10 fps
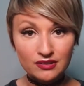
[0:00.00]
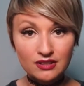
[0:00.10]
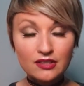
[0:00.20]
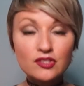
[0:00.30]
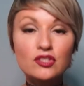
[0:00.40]

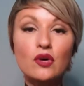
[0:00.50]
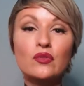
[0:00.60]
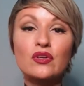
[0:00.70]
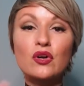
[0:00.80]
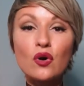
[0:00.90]
So
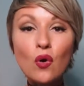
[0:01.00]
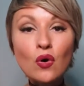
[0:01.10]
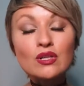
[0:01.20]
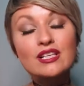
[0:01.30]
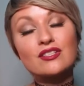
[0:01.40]
the
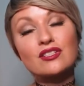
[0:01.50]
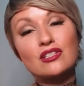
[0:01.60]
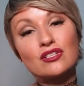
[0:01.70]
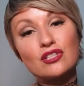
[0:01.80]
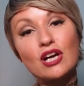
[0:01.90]
goal is to
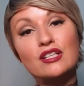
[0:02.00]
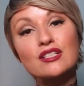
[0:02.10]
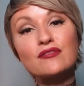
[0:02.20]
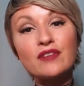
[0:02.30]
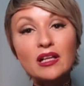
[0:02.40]
start
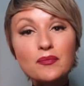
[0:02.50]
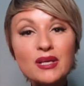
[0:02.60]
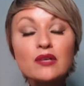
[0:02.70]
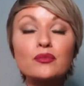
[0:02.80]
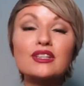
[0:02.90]
developing a
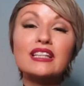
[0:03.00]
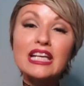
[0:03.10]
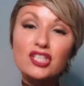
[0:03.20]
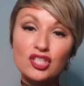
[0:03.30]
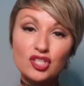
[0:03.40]

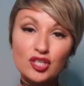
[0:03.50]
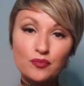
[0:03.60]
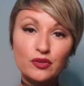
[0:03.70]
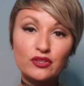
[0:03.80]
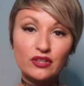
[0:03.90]
relationship
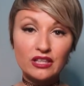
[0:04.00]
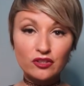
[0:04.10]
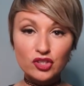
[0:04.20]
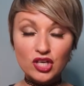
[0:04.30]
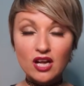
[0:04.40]
with your inner
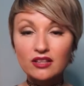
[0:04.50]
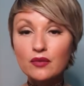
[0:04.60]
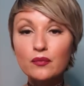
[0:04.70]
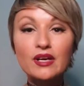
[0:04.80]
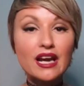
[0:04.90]
child at
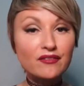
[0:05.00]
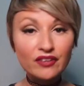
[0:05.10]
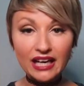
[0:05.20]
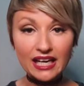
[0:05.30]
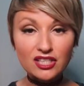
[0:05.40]
whatever
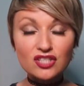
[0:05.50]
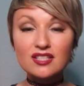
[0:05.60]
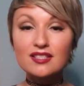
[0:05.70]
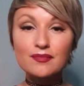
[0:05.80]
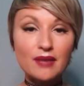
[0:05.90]
age, it
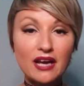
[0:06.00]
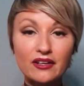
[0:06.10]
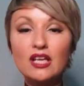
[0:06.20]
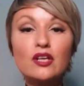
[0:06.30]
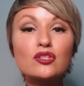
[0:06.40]
doesn't matter,
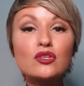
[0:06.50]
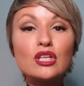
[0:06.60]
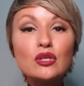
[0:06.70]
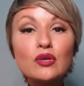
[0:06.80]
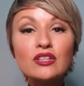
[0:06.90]
so that you
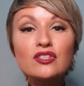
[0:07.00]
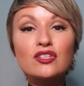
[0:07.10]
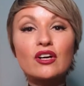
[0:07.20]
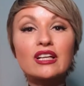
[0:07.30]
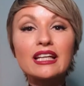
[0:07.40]
can
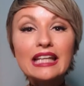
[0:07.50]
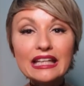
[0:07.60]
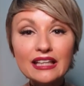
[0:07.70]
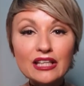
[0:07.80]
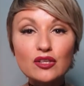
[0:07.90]
start
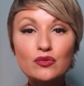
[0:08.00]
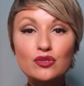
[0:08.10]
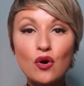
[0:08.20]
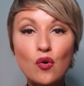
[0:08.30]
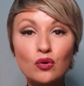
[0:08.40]
healing those
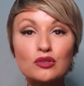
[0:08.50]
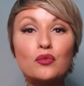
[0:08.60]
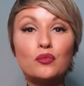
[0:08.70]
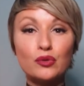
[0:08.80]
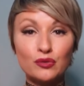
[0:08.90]
old
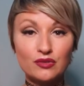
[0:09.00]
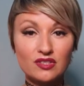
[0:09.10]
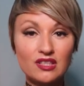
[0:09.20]
wounds.